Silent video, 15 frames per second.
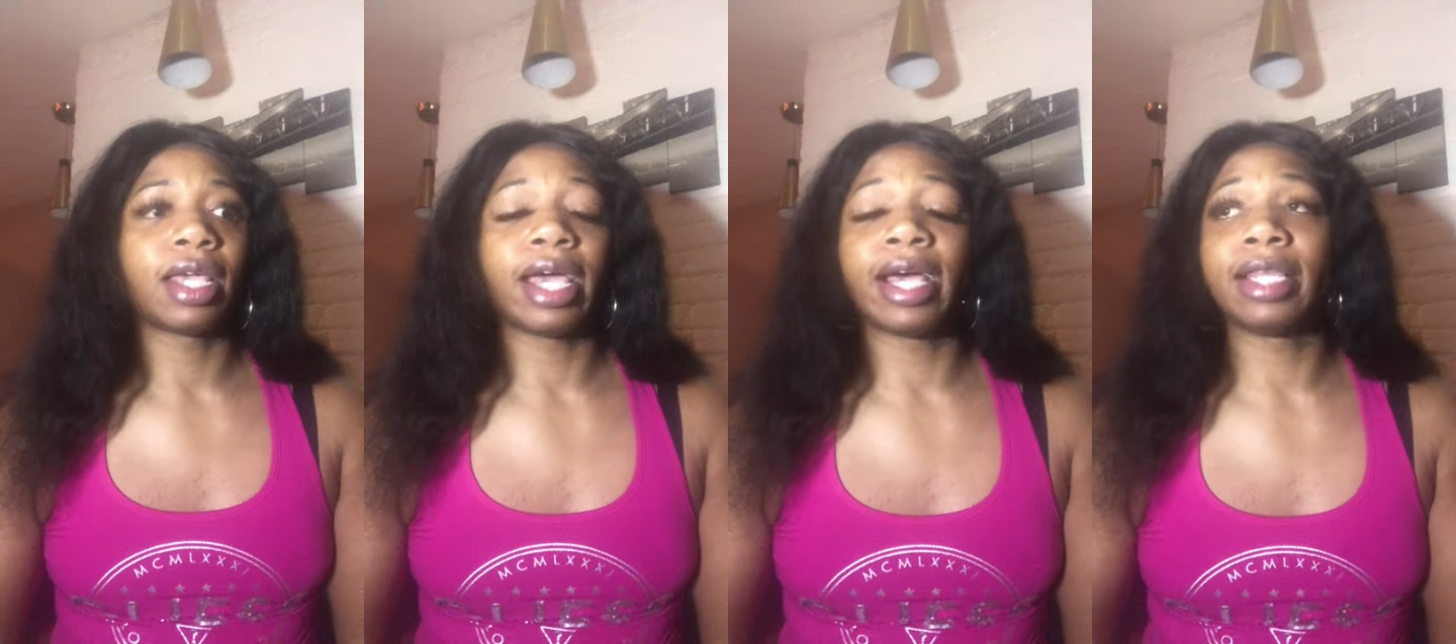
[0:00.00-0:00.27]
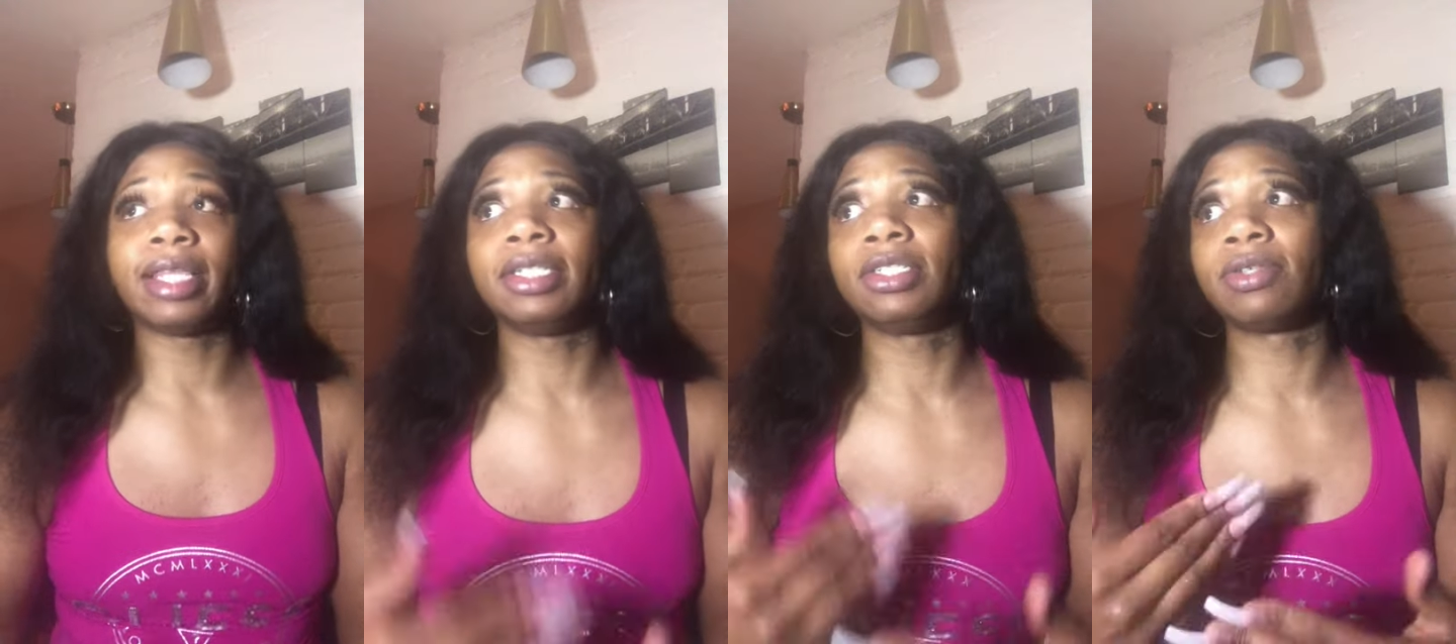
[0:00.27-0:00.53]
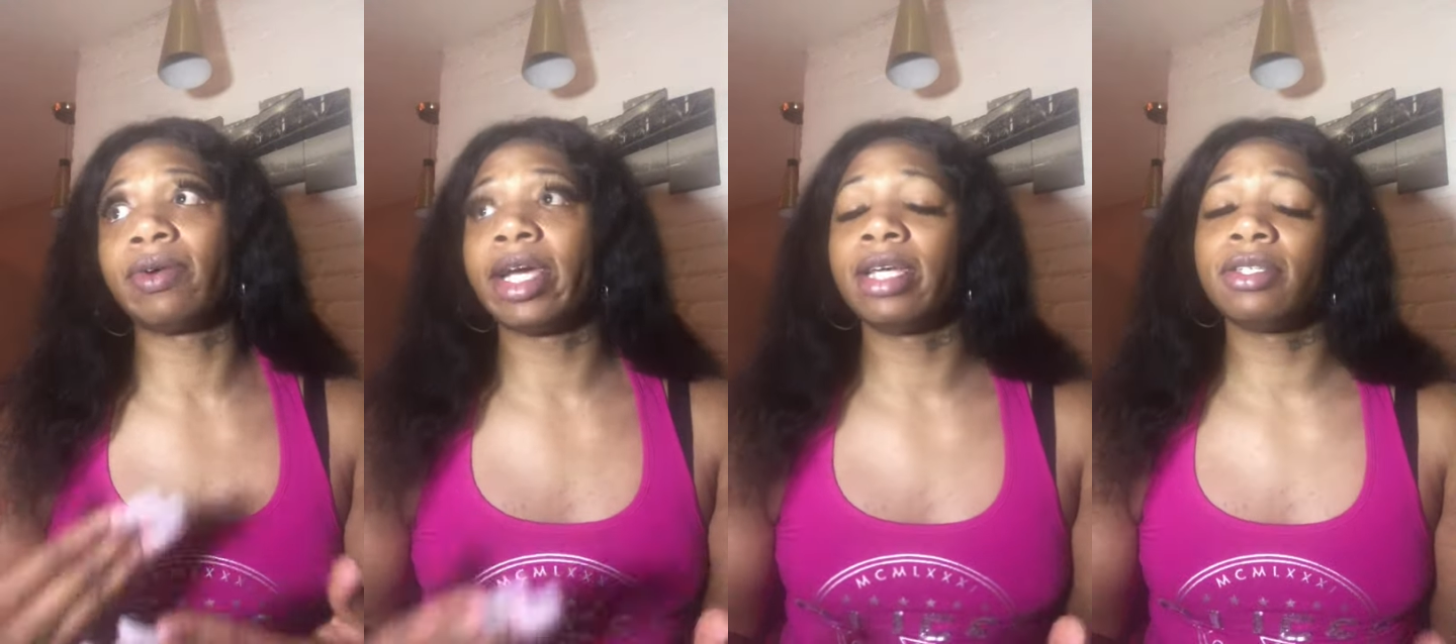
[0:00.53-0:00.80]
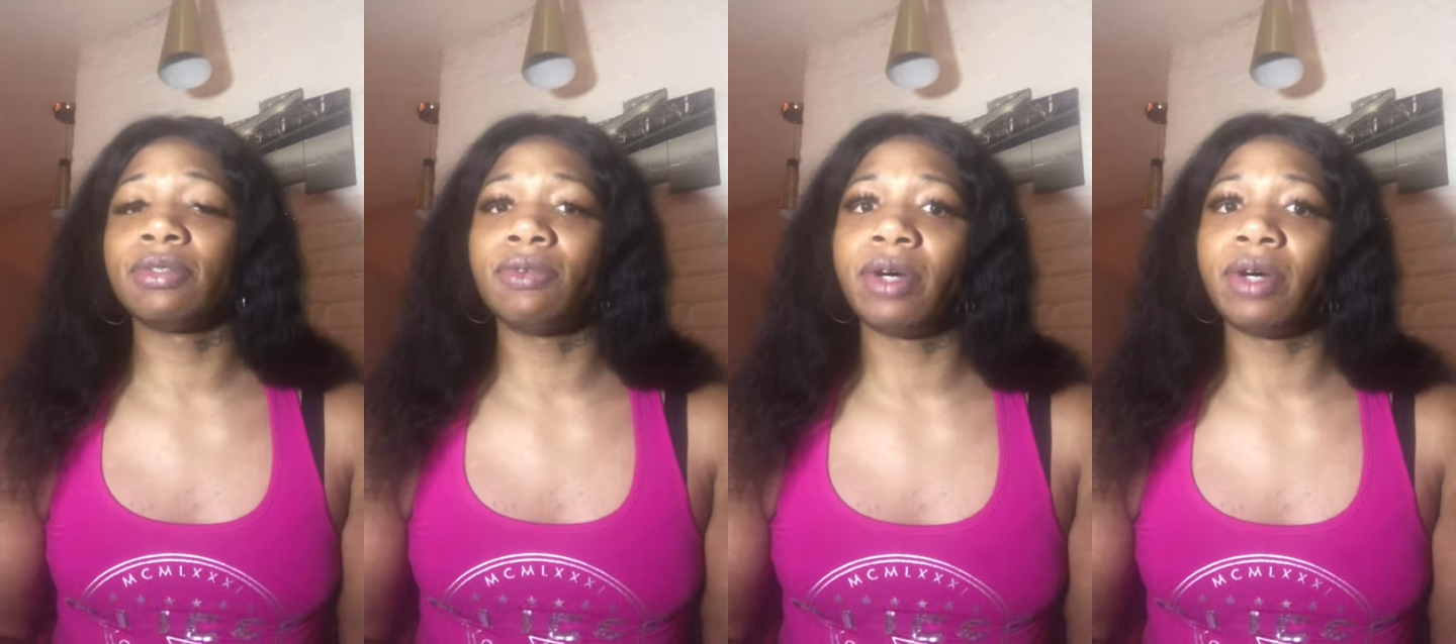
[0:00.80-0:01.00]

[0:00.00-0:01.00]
as a trans